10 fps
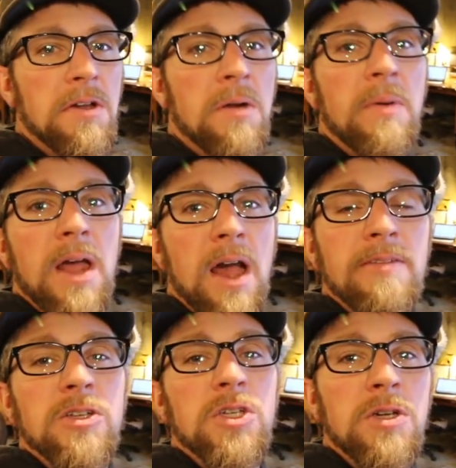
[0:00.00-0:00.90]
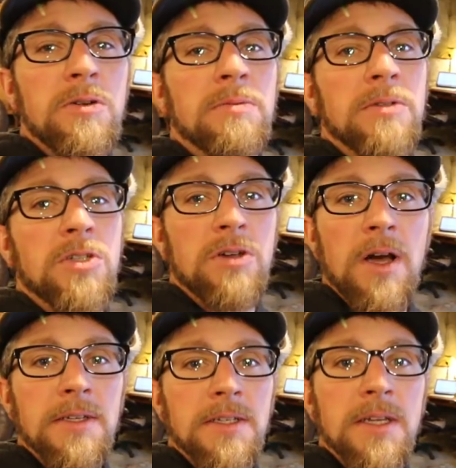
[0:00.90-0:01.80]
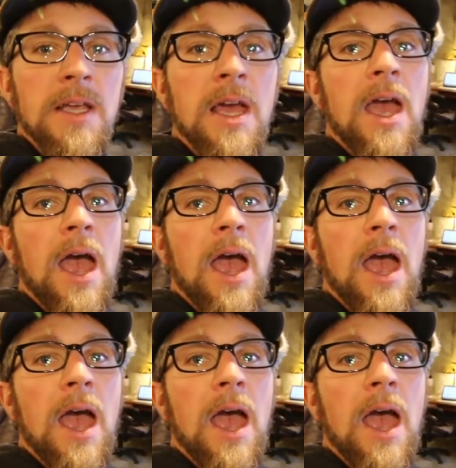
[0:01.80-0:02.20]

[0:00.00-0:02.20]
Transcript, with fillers: You don't want to have this huge monstrosity